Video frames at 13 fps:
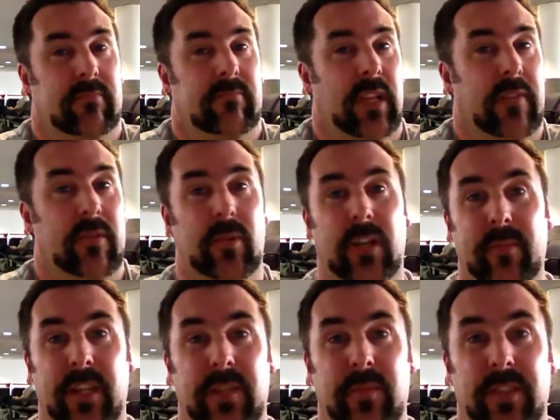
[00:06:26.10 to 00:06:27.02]
Everybody
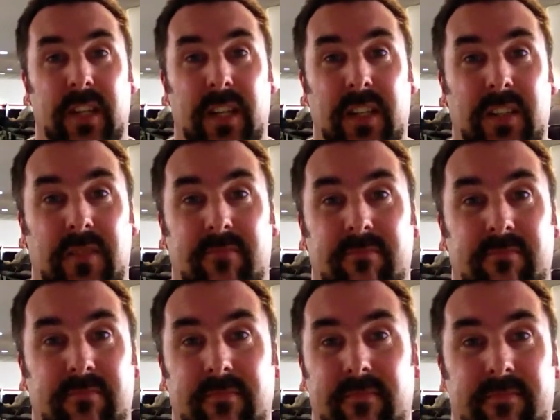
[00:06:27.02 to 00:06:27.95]
makes mistakes.
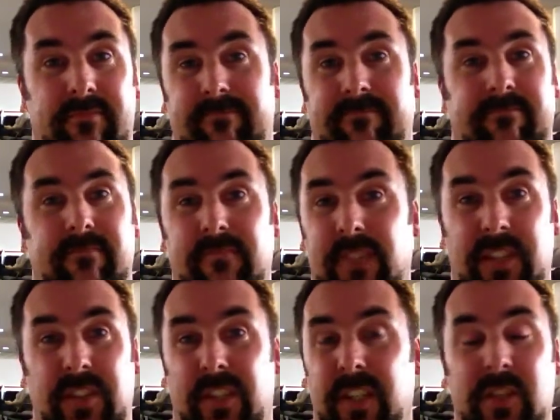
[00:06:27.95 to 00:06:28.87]
You
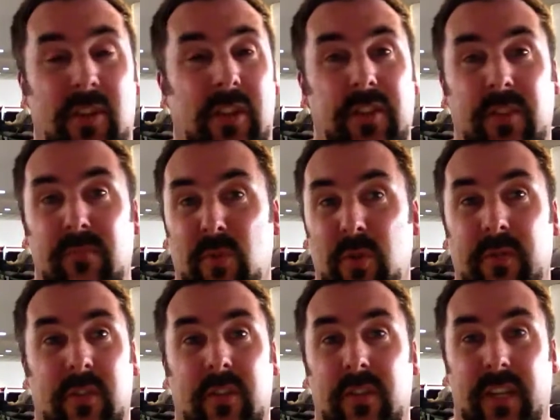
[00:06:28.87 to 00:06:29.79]
just acknowledge them, move
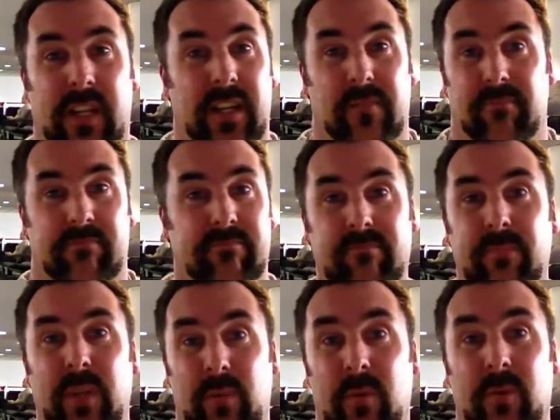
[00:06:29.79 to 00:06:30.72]
on, and
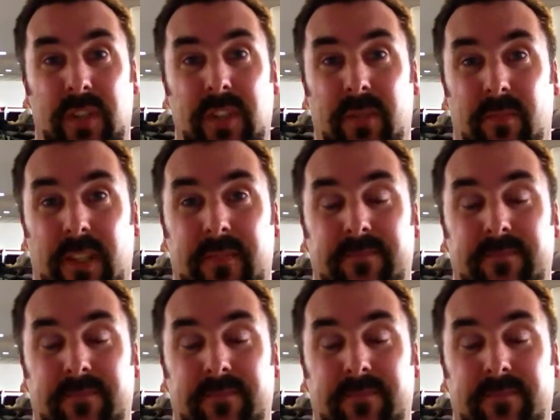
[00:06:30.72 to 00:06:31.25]
people will accept that.